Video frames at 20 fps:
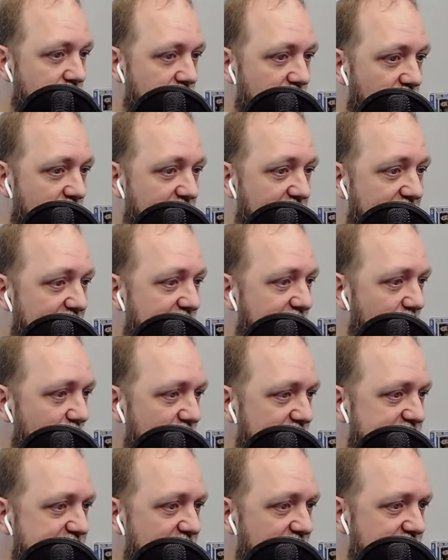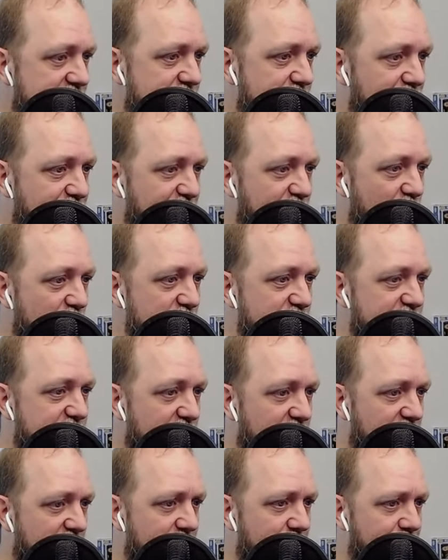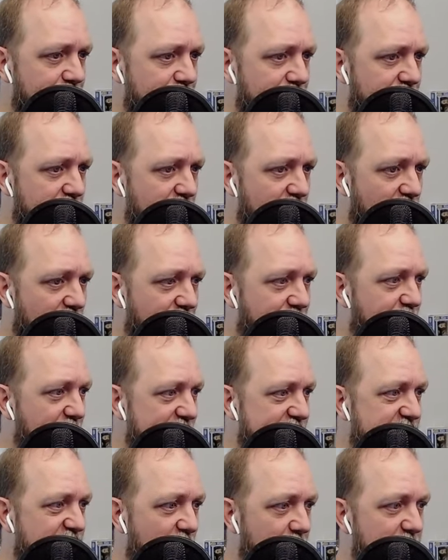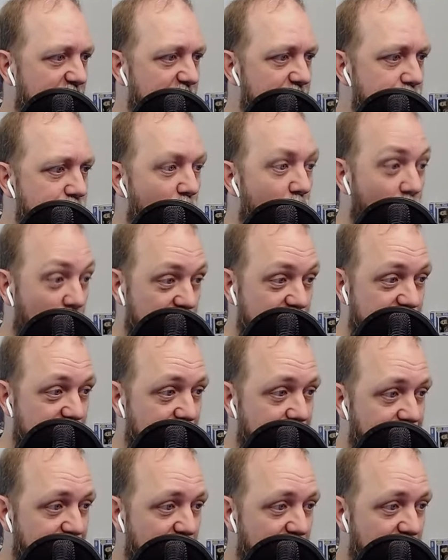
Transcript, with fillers: Okay, here it says there's um, a fix coming in March,